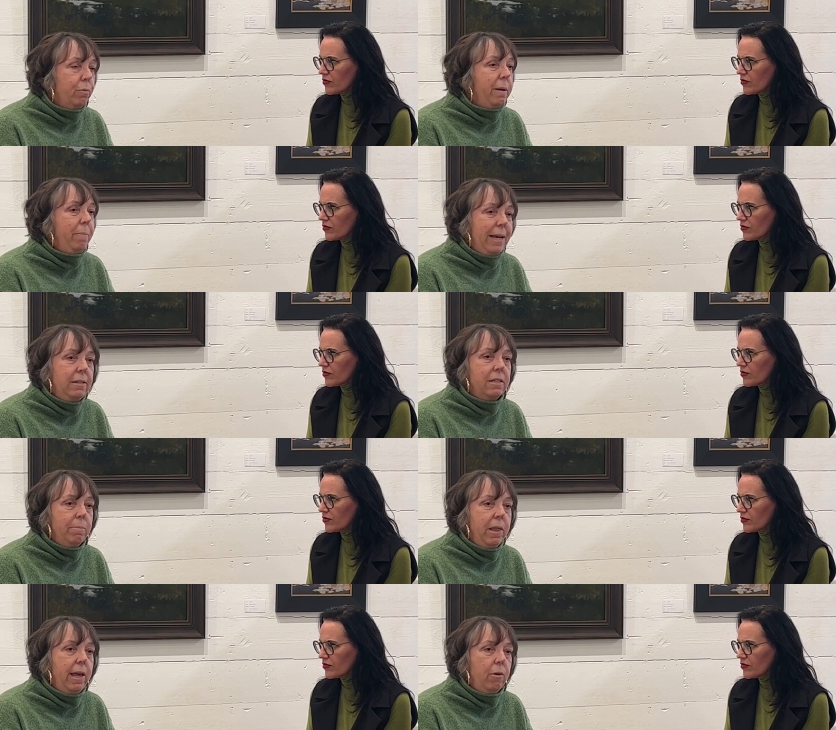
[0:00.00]
Speaker 1: repeat
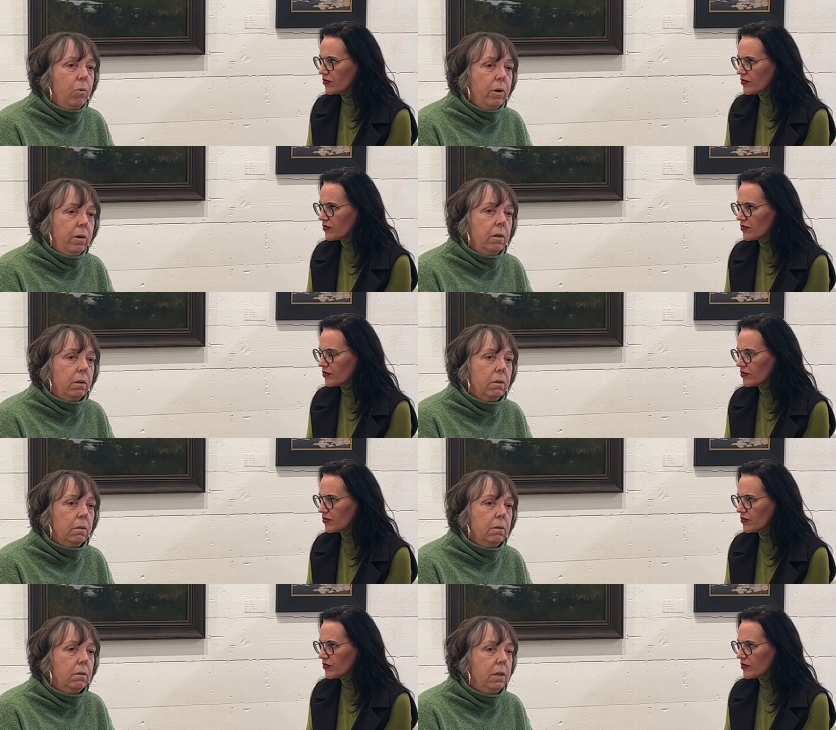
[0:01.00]
some of that work.
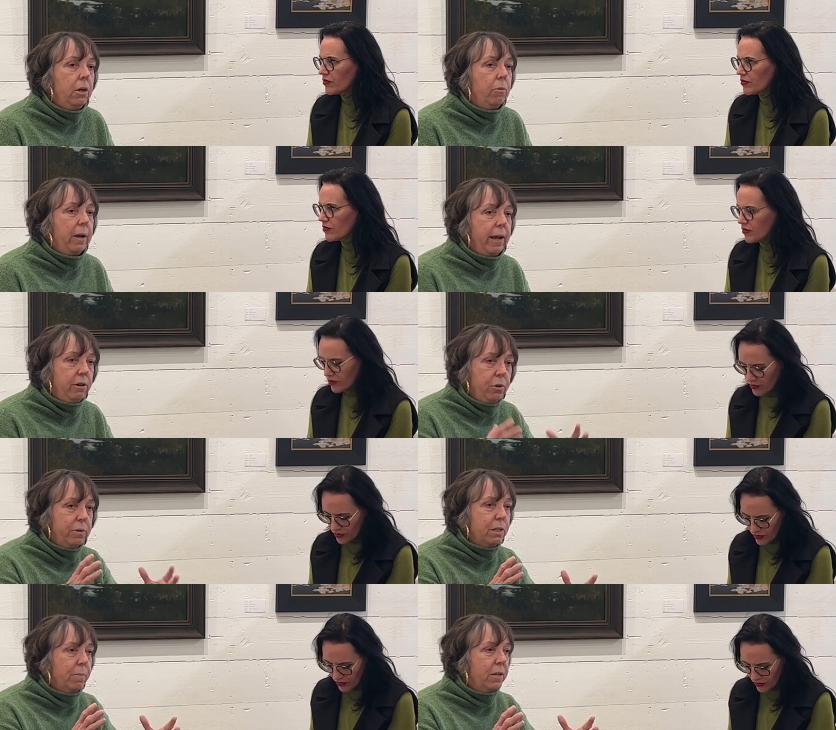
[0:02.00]
You know, when I do
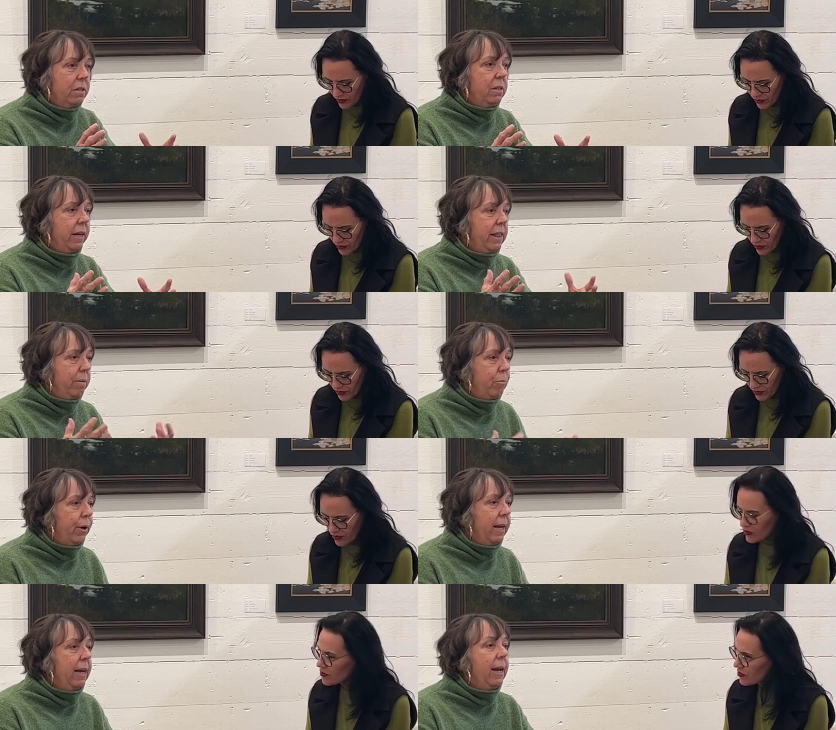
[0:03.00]
a small study, then
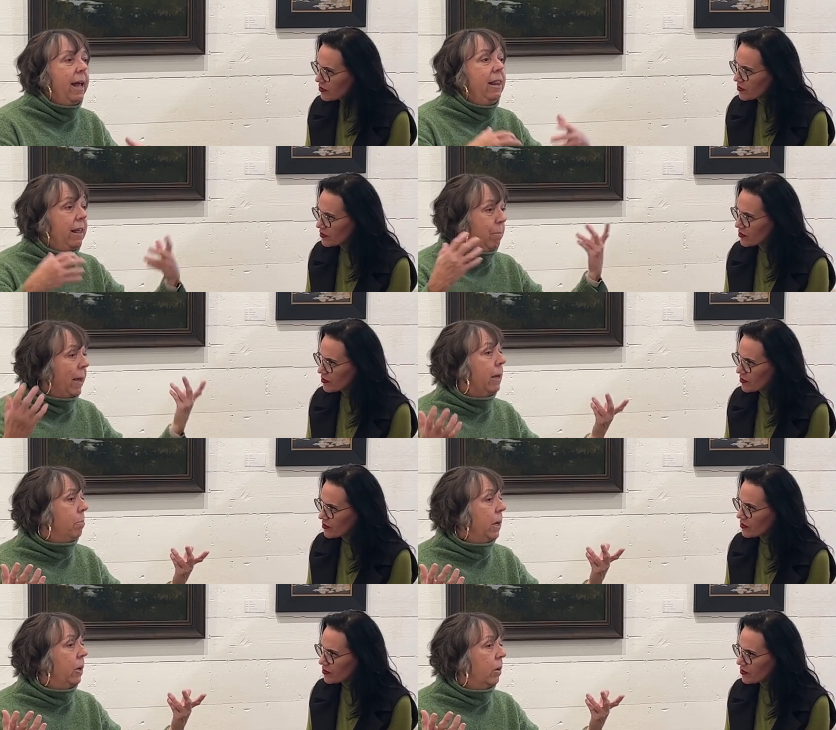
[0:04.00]
bringing it in, then make
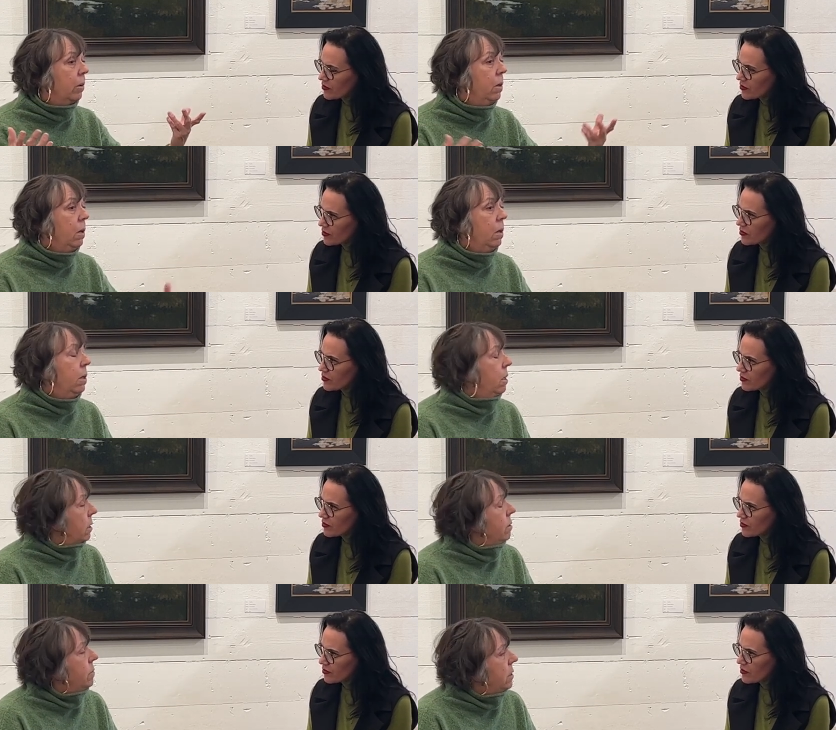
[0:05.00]
it bigger.
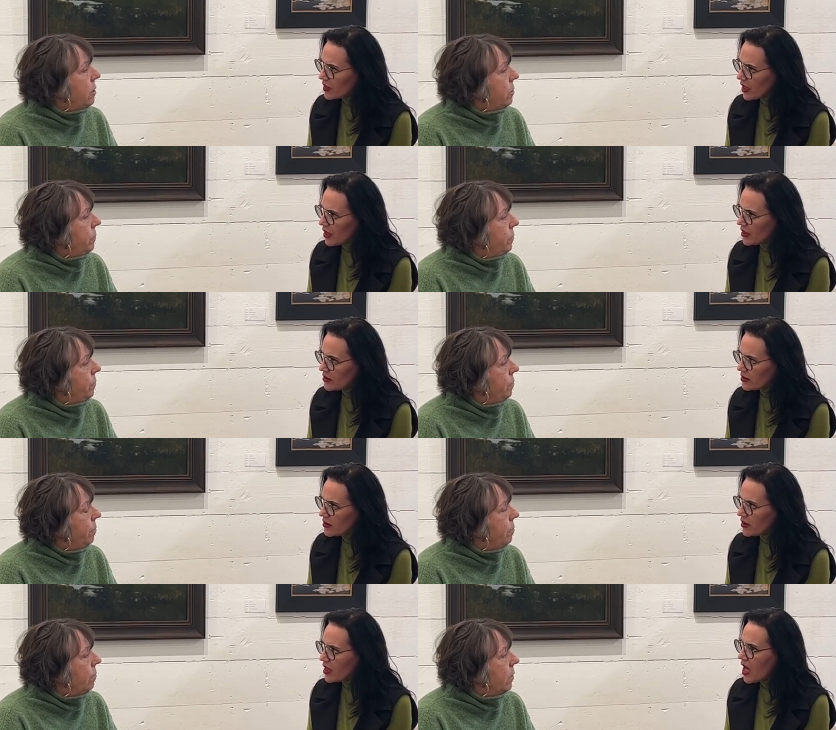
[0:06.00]
Speaker 2: So, yeah.
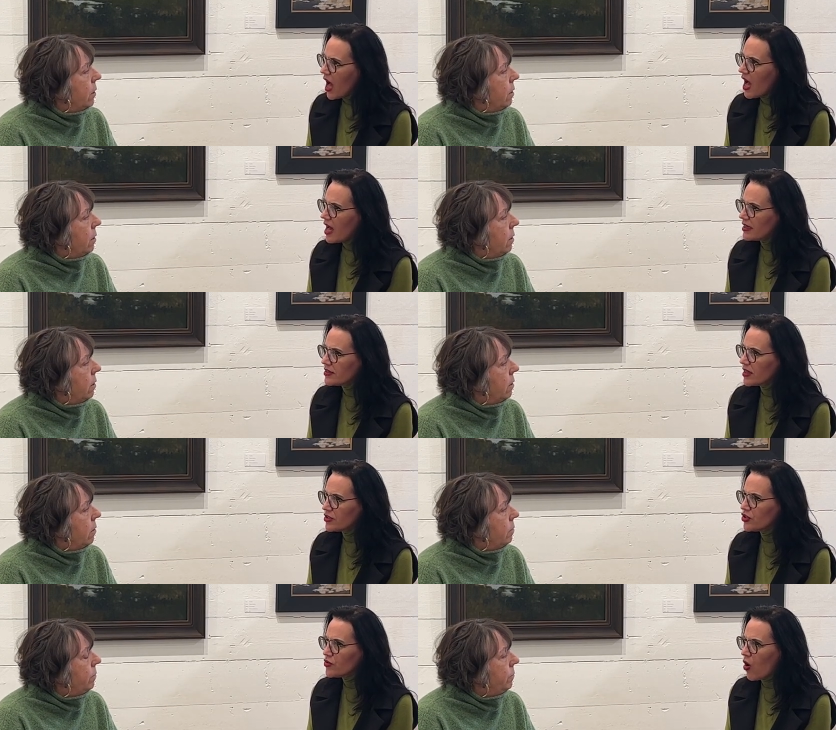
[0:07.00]
is it,
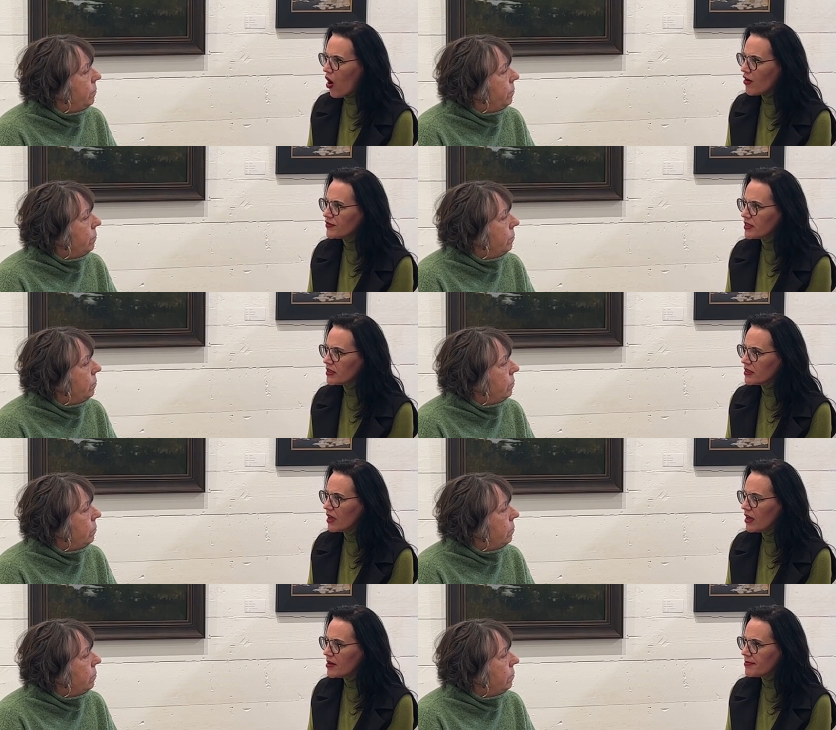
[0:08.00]
do you
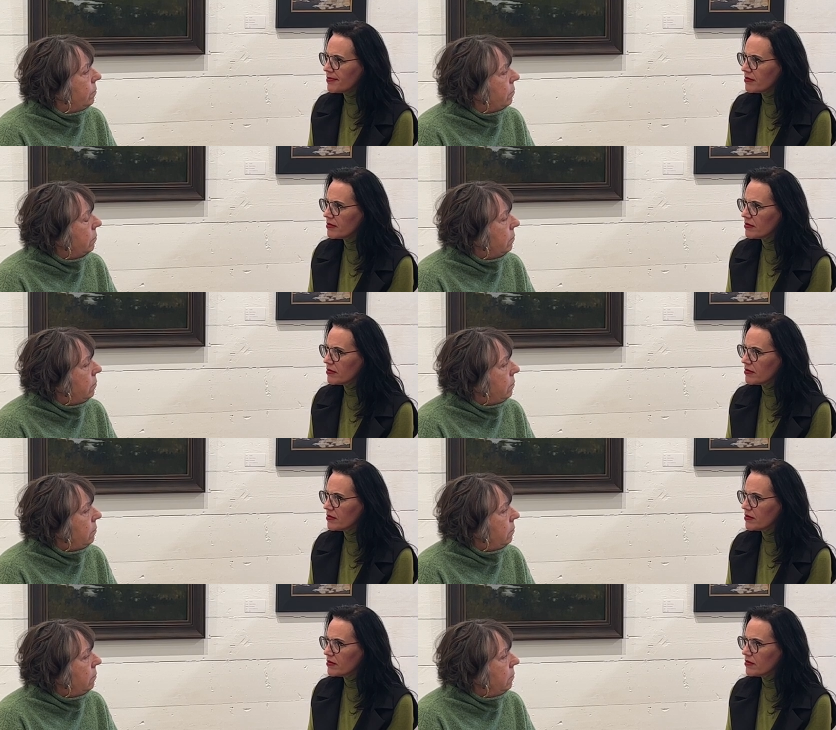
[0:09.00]
often um,
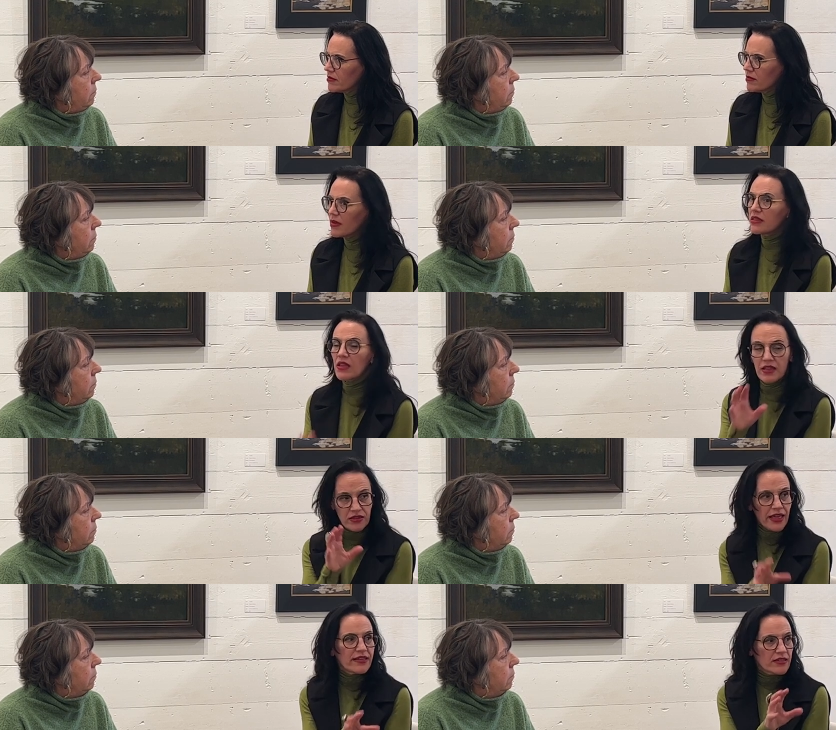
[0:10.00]

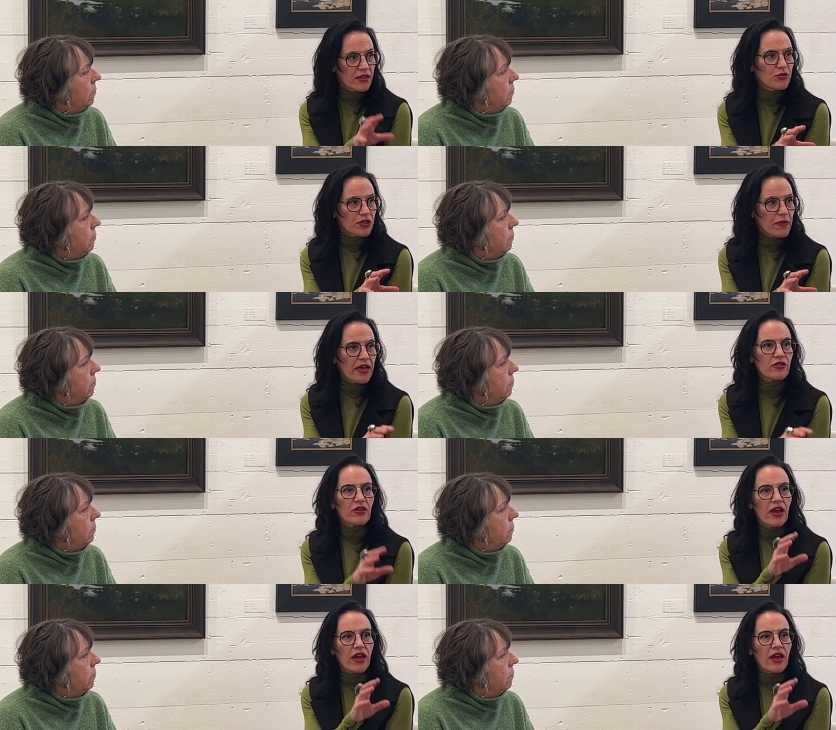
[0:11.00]
like a subject matter